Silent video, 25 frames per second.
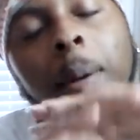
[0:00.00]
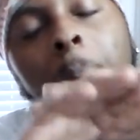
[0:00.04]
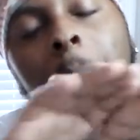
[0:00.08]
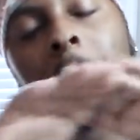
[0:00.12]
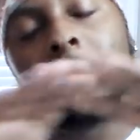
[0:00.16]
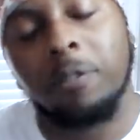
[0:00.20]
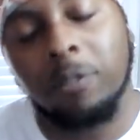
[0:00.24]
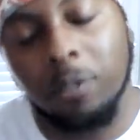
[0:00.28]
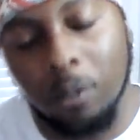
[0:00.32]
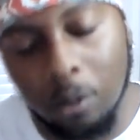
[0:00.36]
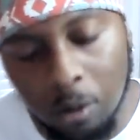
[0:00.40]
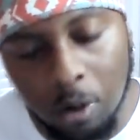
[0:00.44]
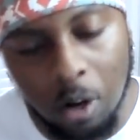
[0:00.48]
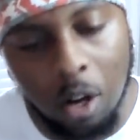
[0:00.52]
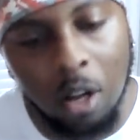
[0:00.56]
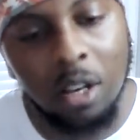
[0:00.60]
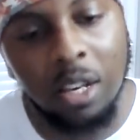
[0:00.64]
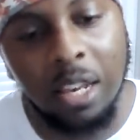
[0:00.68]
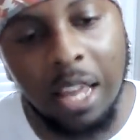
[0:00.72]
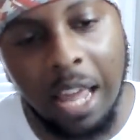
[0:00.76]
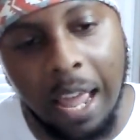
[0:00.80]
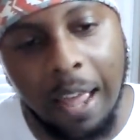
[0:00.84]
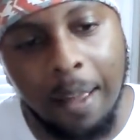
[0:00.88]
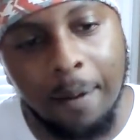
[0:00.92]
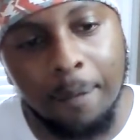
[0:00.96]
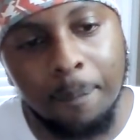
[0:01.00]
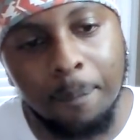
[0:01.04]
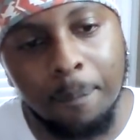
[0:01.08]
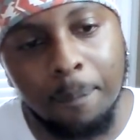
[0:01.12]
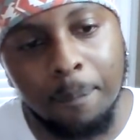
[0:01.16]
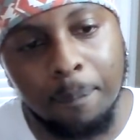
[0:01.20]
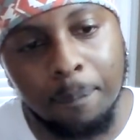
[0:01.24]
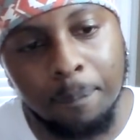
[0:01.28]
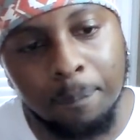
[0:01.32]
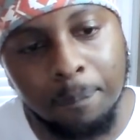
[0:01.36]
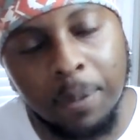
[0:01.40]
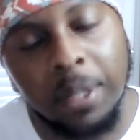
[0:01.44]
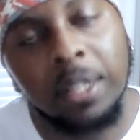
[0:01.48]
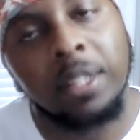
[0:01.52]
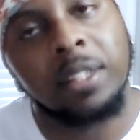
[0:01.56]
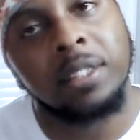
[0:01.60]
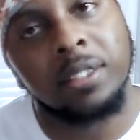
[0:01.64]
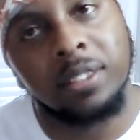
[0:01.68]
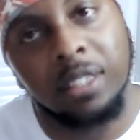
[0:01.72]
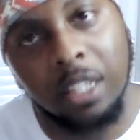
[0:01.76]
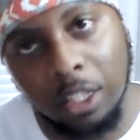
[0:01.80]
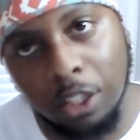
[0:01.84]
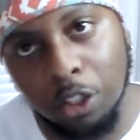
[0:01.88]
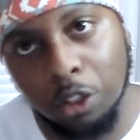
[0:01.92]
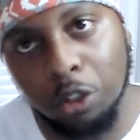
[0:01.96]
But before all that,
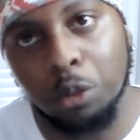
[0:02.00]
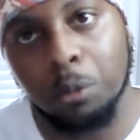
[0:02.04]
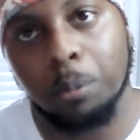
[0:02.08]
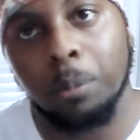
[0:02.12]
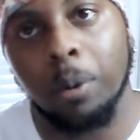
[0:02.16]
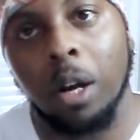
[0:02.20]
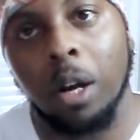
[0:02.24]
their little